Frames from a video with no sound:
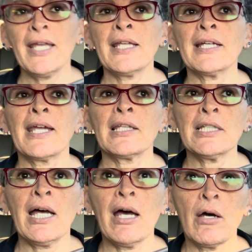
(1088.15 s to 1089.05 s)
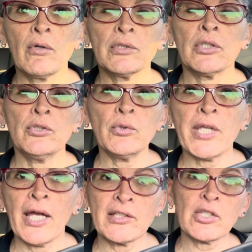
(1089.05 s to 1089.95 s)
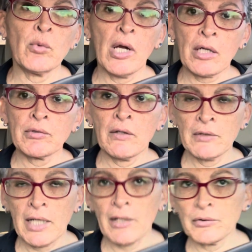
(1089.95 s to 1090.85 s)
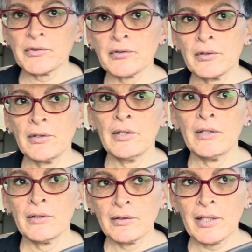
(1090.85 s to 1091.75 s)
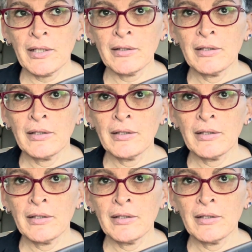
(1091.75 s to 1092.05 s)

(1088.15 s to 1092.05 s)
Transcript: and I allowed the new cat to walk around the house. Okay.